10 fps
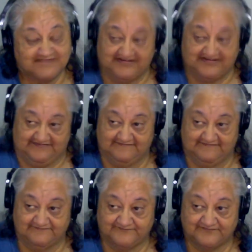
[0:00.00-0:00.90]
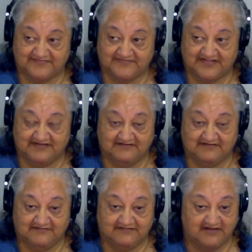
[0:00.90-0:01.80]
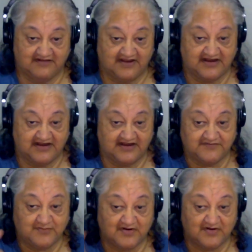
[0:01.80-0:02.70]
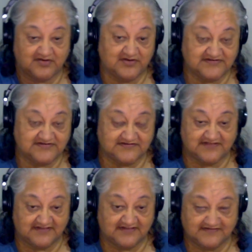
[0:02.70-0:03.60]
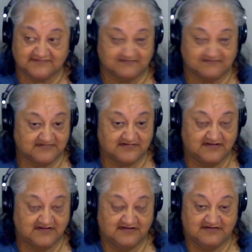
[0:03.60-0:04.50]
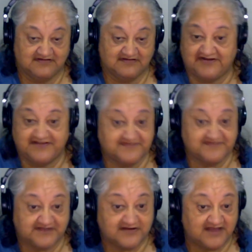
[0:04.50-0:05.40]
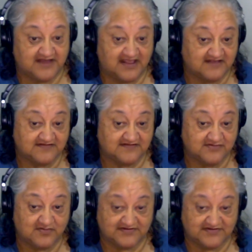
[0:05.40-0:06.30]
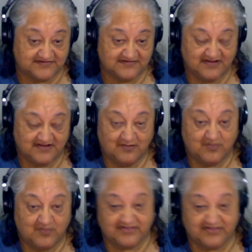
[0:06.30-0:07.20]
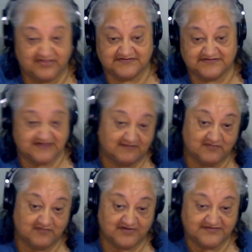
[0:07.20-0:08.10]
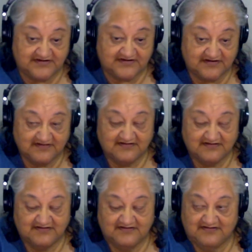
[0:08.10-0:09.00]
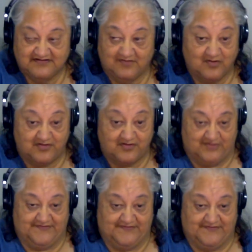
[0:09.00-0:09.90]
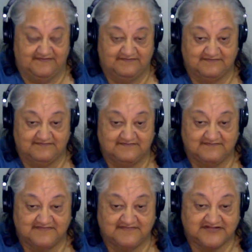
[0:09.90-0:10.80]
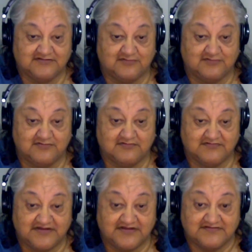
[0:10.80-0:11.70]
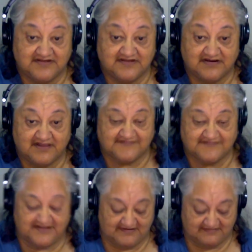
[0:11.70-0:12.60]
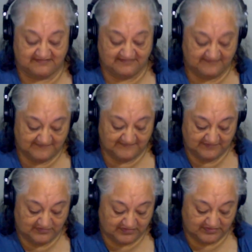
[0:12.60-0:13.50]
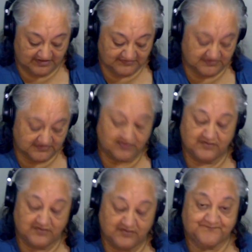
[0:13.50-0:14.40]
Yeah. You know, and if you want questions answered, don't hesitate to ask your question, whether it's a dumb question or not. It still needs an answer. Okay, so